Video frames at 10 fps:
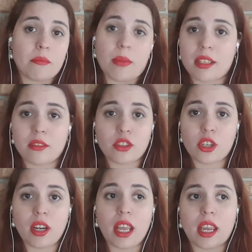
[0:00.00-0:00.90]
my
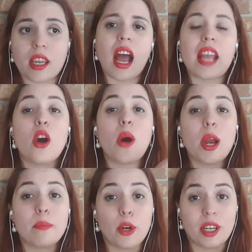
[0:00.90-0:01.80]
journey. I know
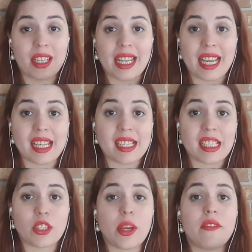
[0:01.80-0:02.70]
how important it
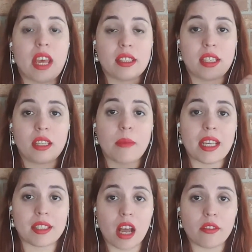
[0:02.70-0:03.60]
is to invest in
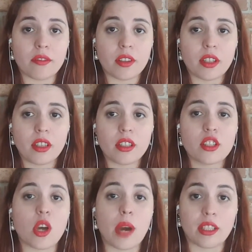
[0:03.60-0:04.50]
myself,
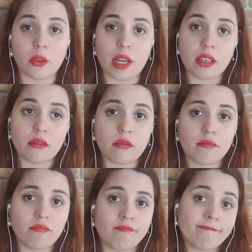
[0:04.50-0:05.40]
so I do it.
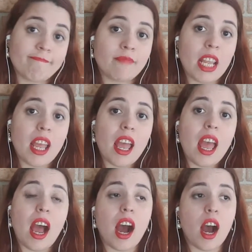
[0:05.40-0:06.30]

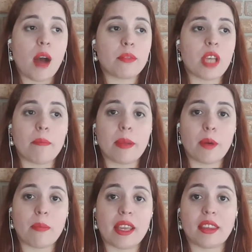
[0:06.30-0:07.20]
Um, some
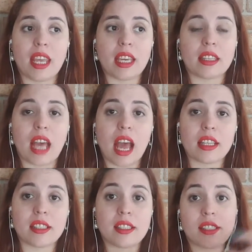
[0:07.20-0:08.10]
people might think
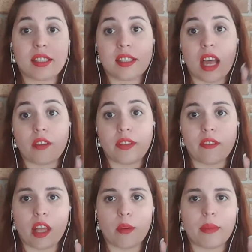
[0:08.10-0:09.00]
that self
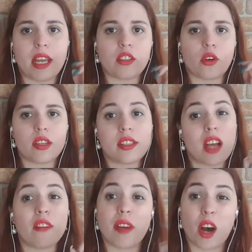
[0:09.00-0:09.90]
development or
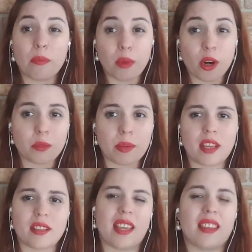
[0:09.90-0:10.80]
self help books
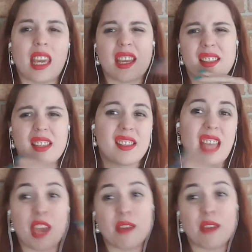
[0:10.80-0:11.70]
because they think it's the
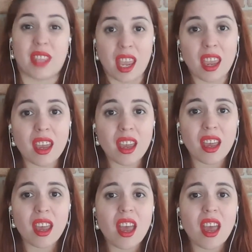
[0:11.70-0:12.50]
same thing